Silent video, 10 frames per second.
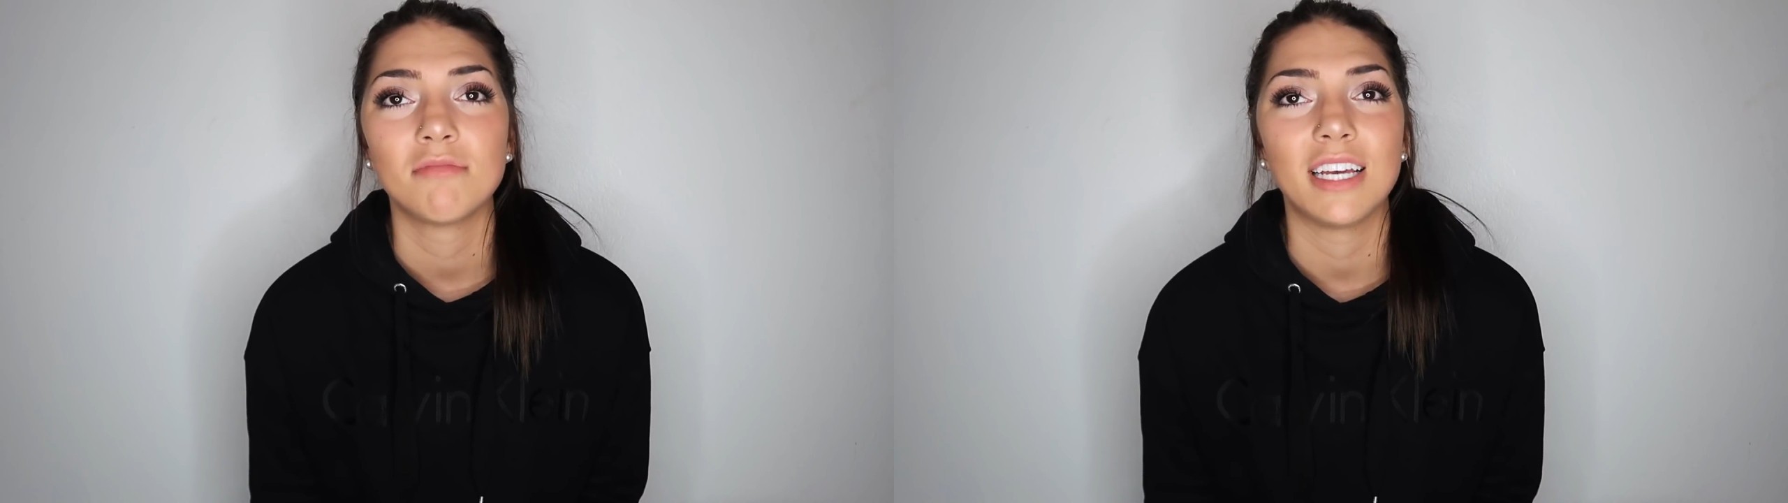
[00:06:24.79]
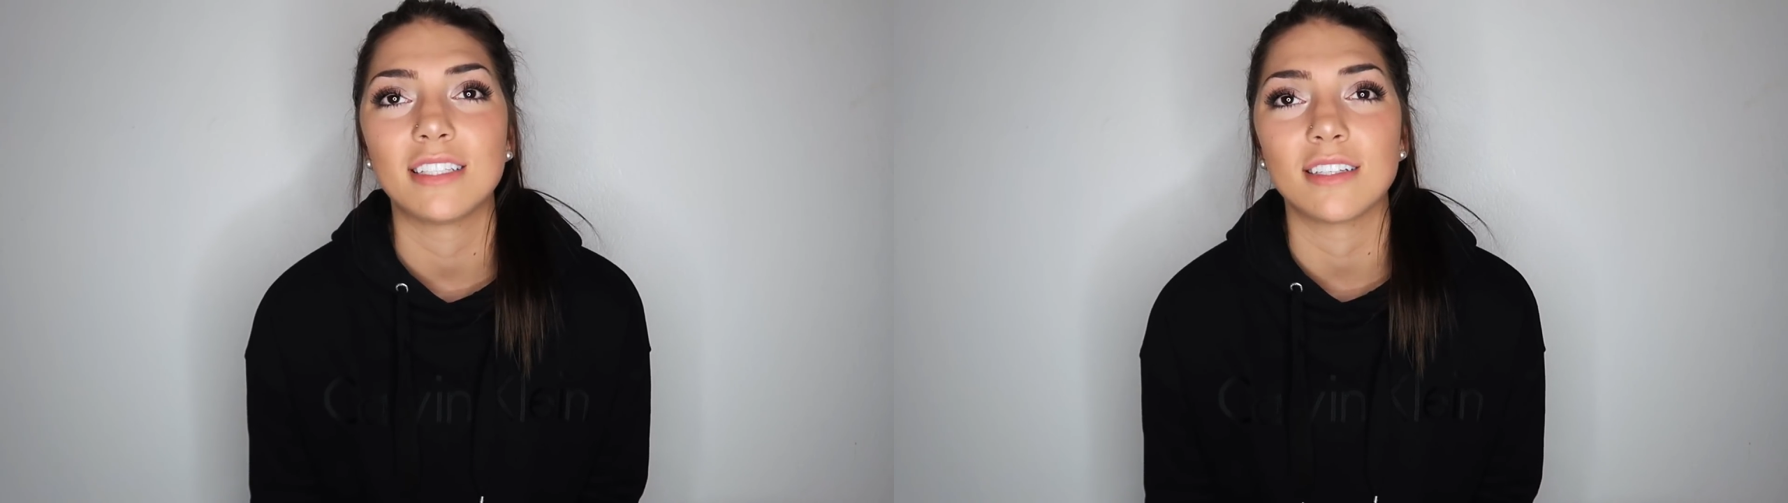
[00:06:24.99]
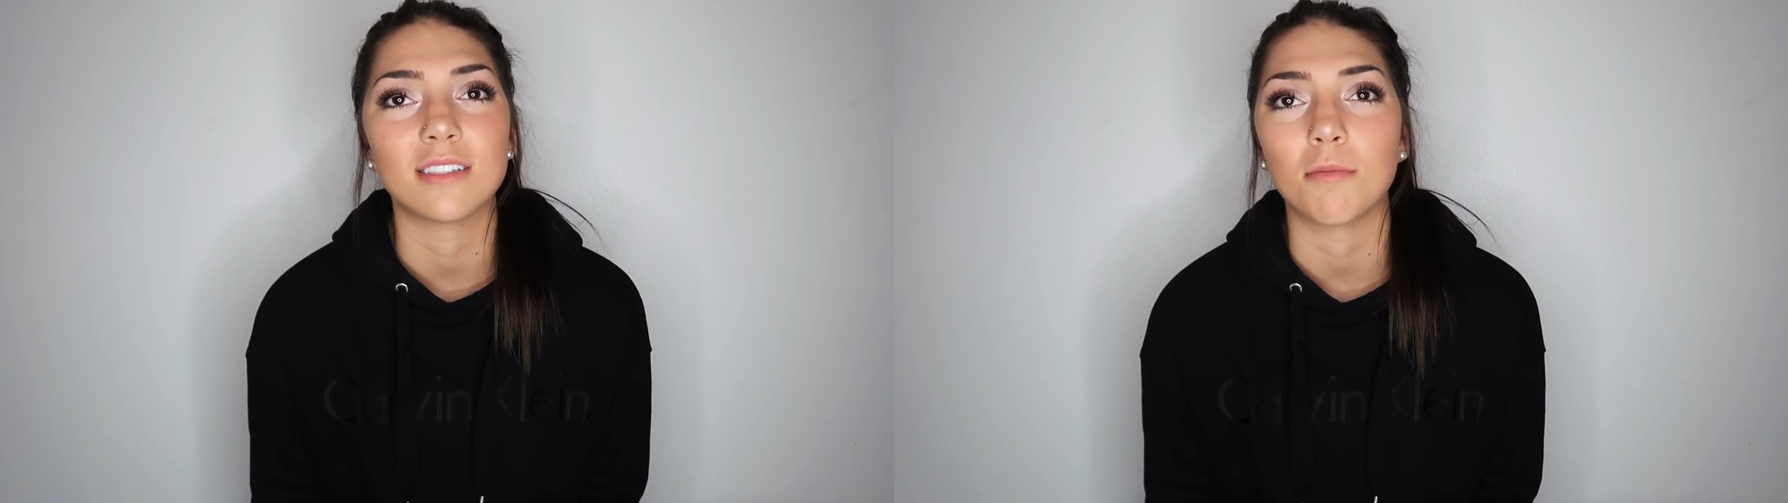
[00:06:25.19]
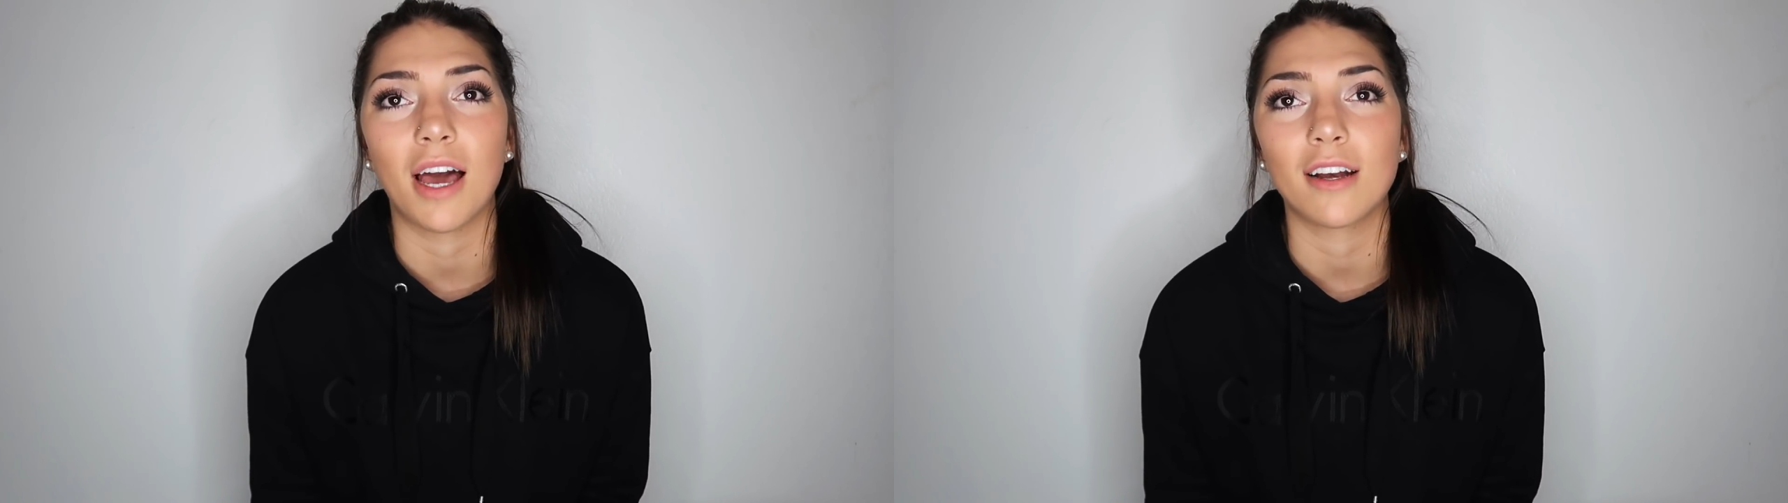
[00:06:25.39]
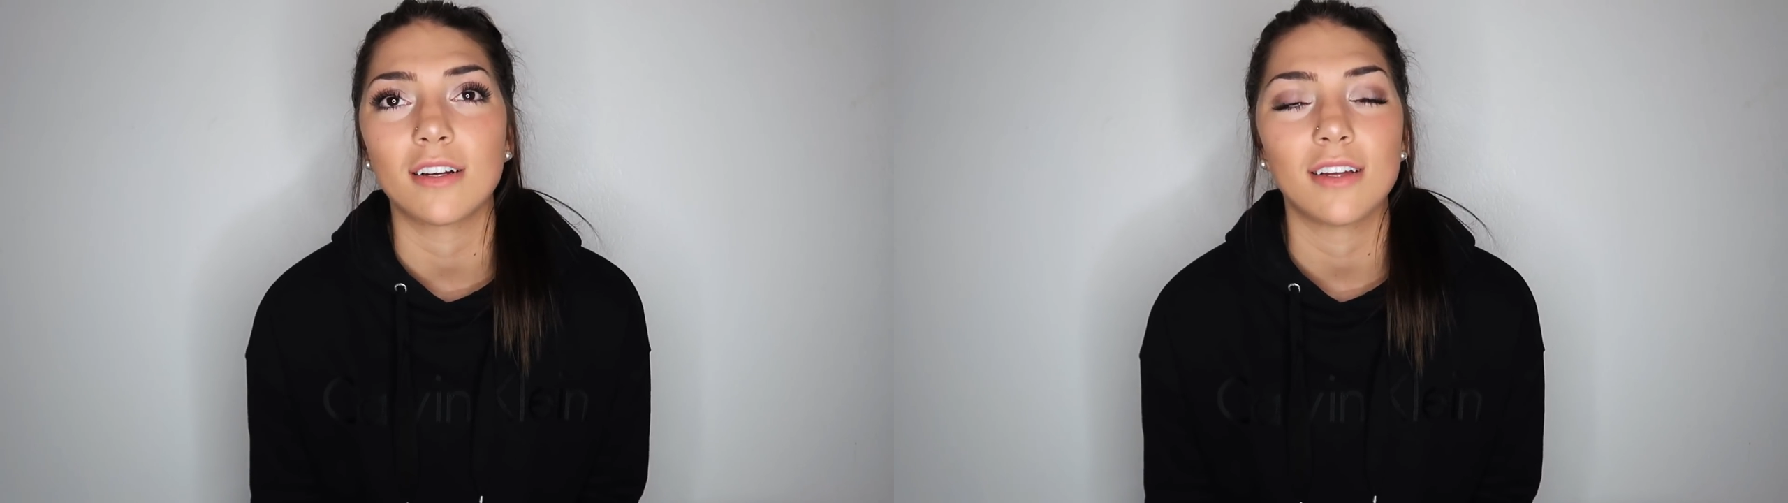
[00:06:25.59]
It doesn't
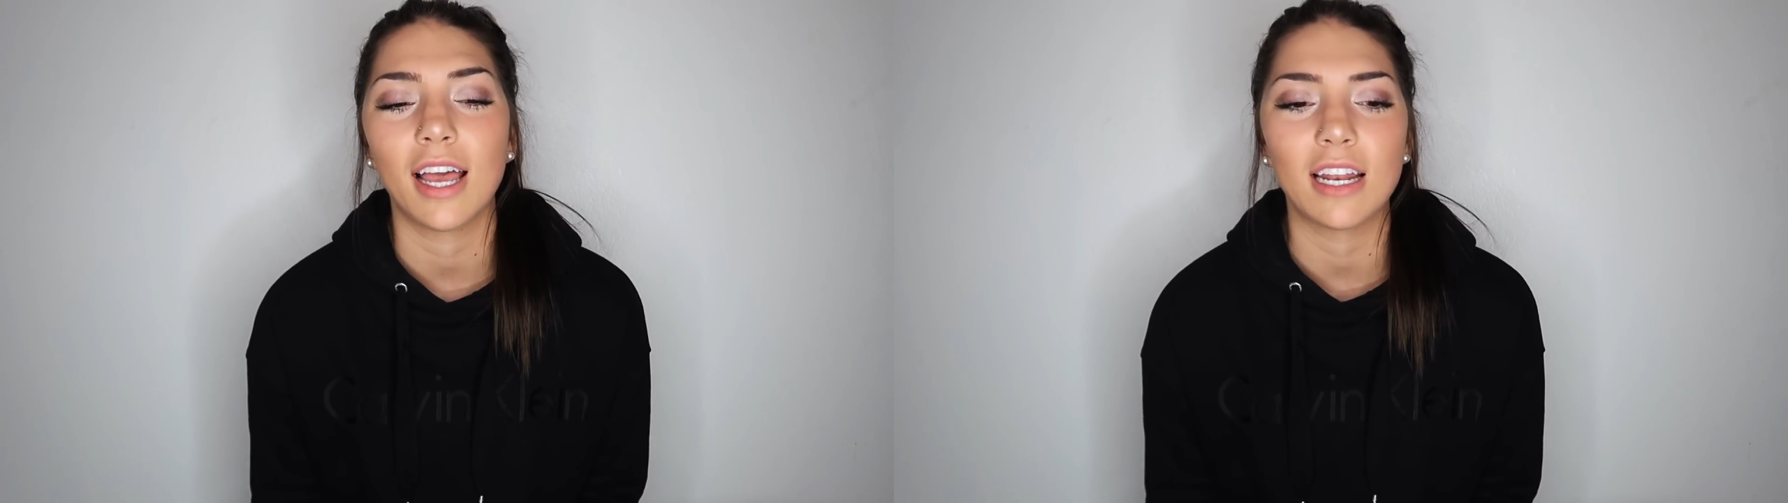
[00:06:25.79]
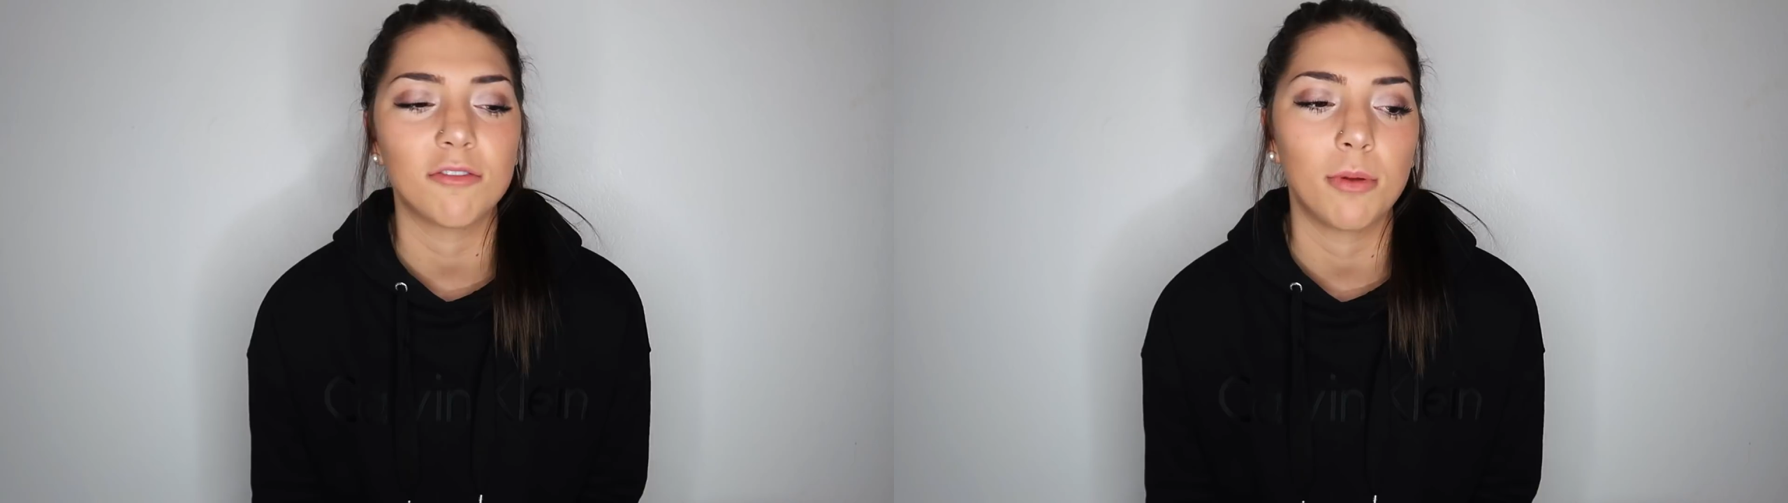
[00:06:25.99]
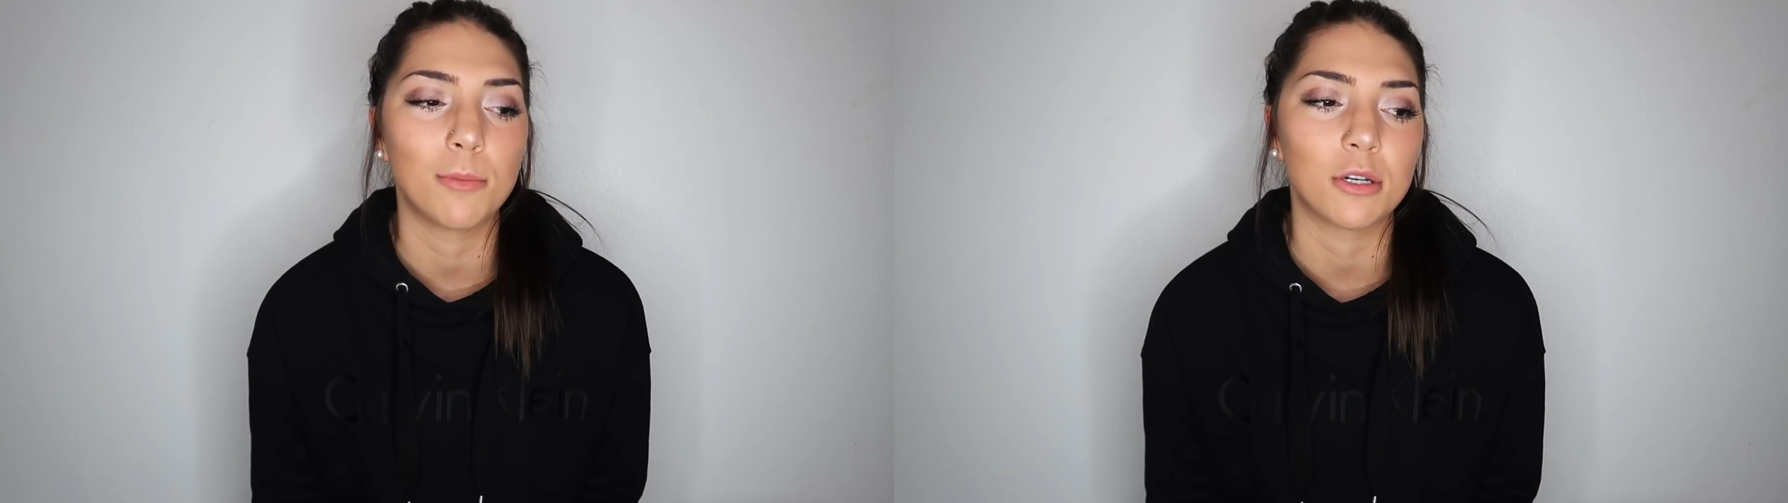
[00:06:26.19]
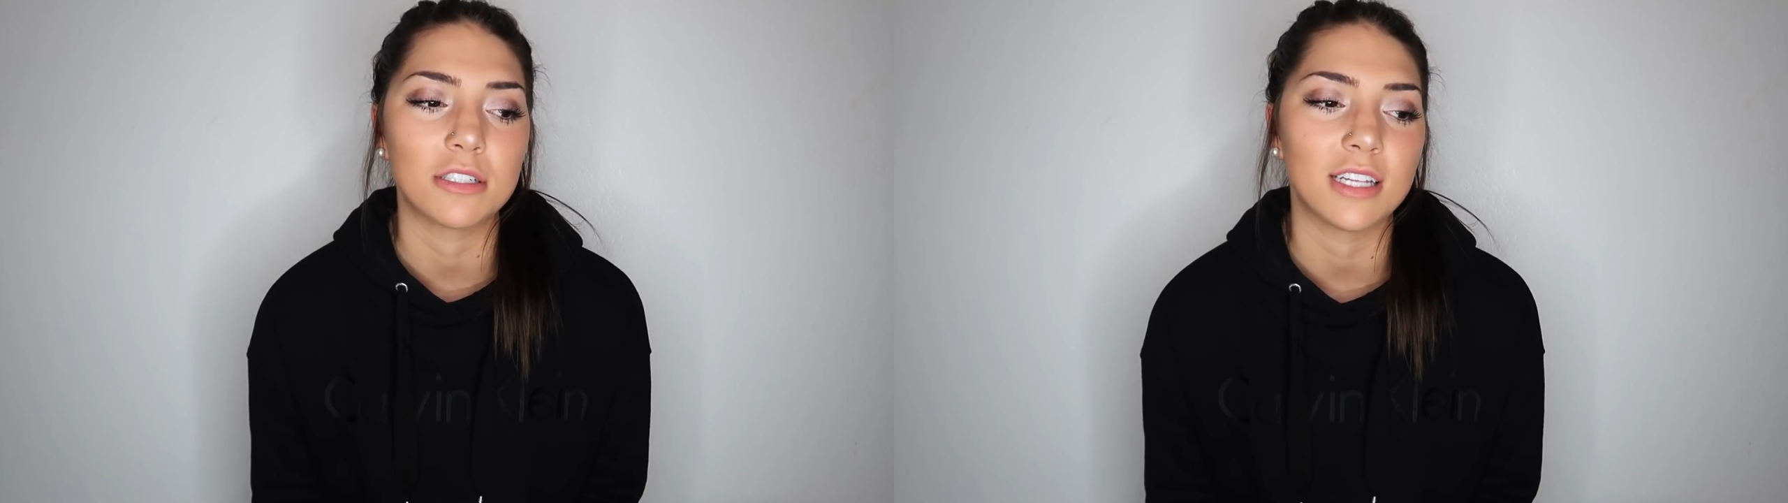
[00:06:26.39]
matter. And if people are